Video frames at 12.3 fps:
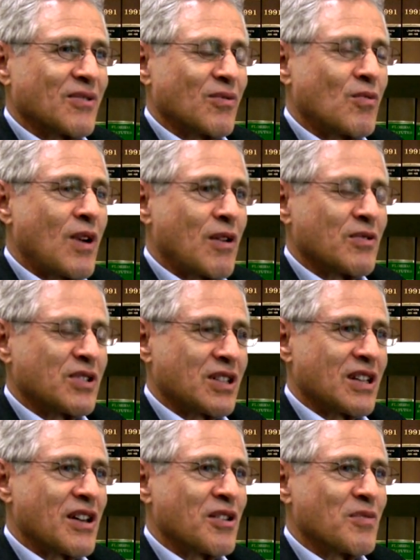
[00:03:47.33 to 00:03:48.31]
What was
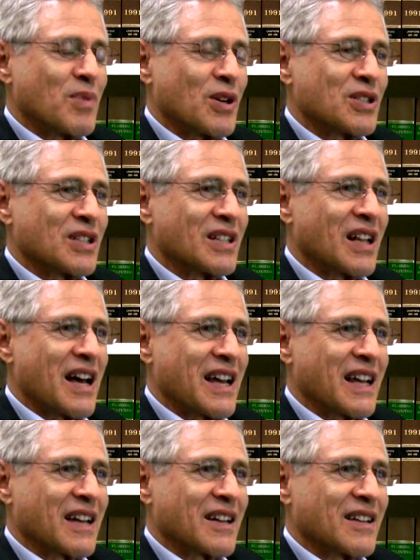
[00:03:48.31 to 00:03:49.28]
the other person
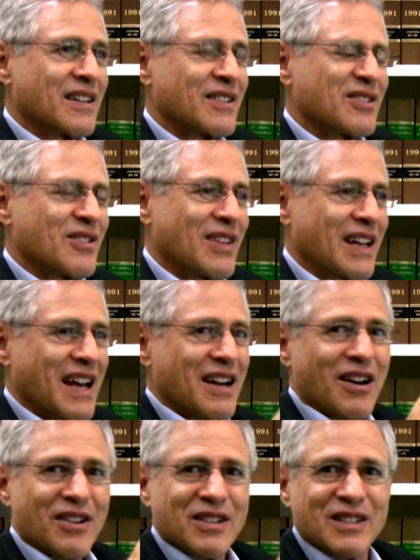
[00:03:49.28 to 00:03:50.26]
like? So they got
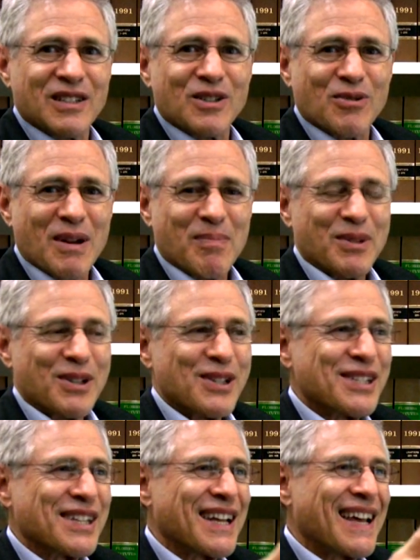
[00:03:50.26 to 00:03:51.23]
all these
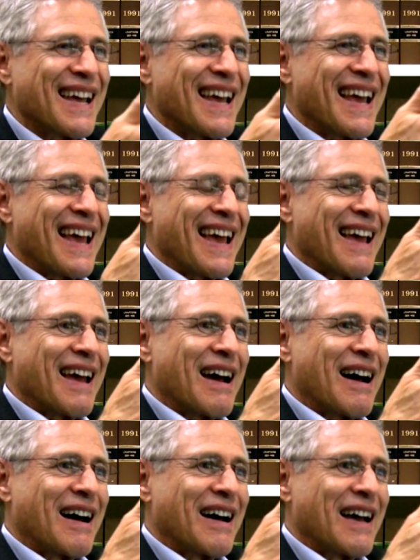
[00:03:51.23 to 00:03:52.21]
descriptors,
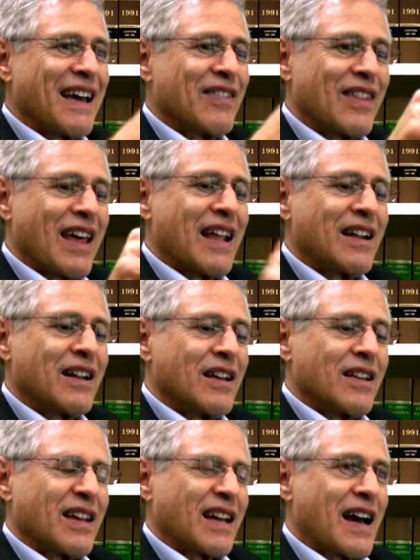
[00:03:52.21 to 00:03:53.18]
and then
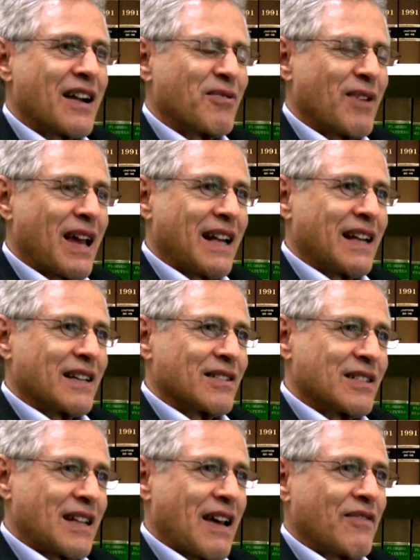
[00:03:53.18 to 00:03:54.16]
they got a rating,
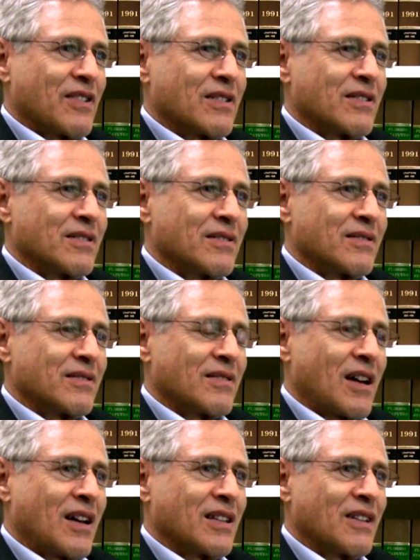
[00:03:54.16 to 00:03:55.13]
7
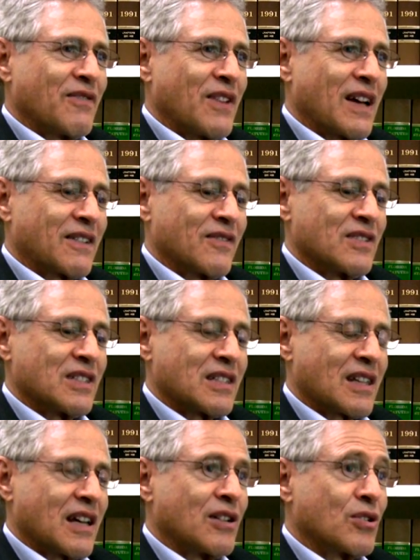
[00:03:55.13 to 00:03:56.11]
on the effectiveness
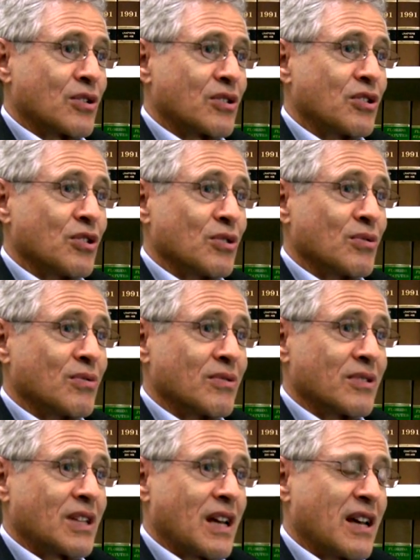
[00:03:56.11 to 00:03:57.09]
scale, or 2,
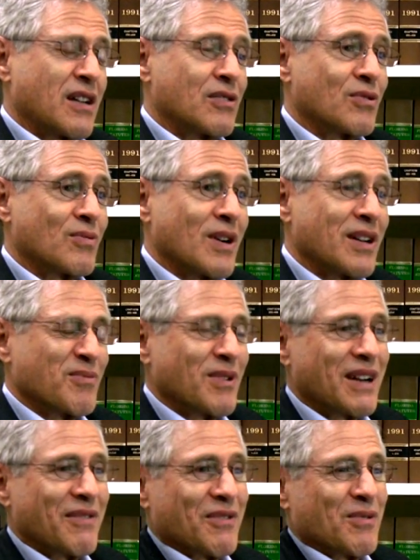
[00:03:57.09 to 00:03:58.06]
or 10, or 1,
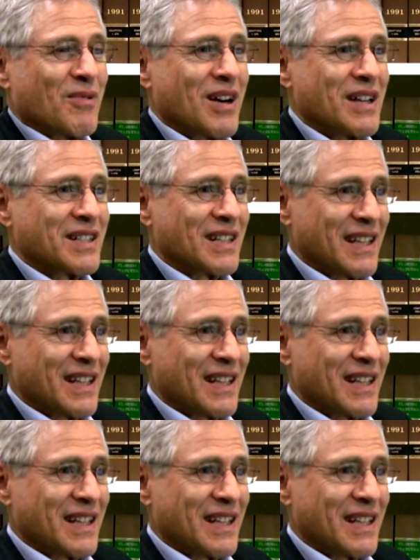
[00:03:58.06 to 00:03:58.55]
whatever it was.